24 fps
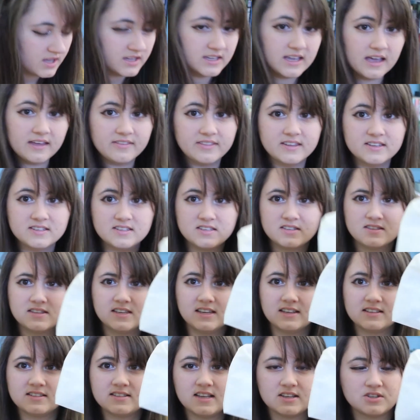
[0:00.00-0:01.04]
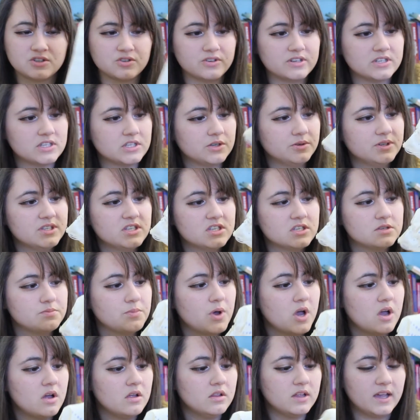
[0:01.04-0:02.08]
Yeah, this is the accessory. So it's
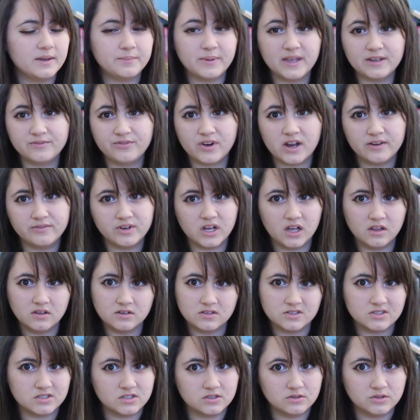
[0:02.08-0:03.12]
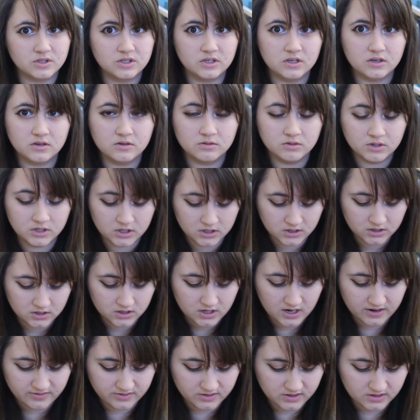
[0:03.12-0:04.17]
small. I paid $5, so you know,
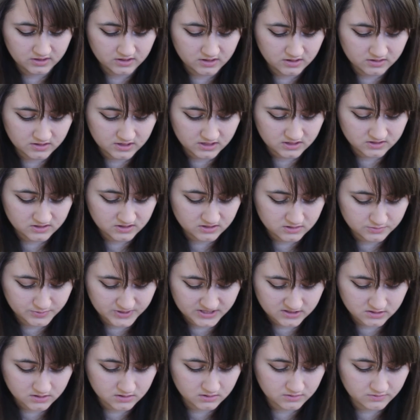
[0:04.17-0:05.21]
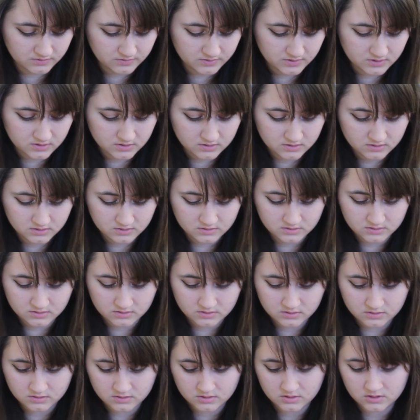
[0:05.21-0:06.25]
everything down there is expensive.
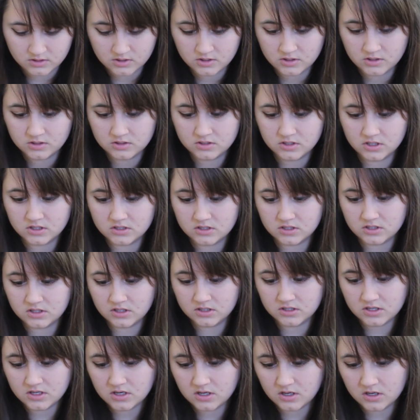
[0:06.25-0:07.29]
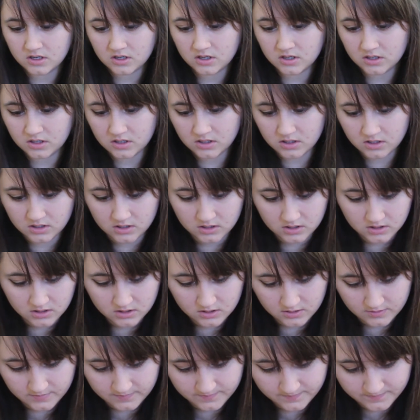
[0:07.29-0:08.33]
Da, da,
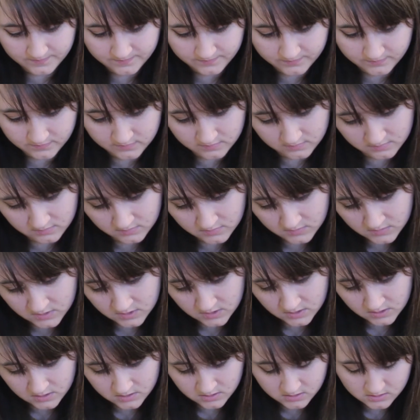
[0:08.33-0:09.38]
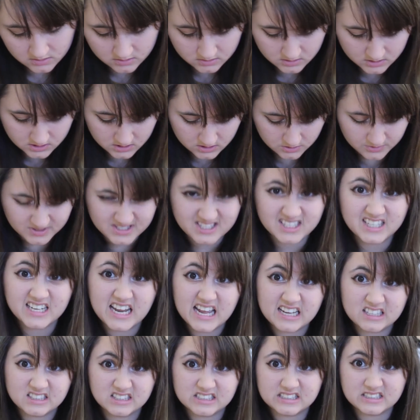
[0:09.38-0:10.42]
da, so it's a
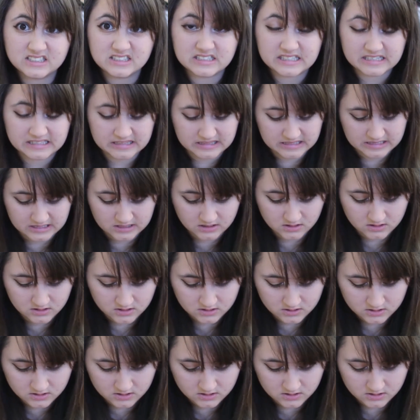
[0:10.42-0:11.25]
necklace, I think.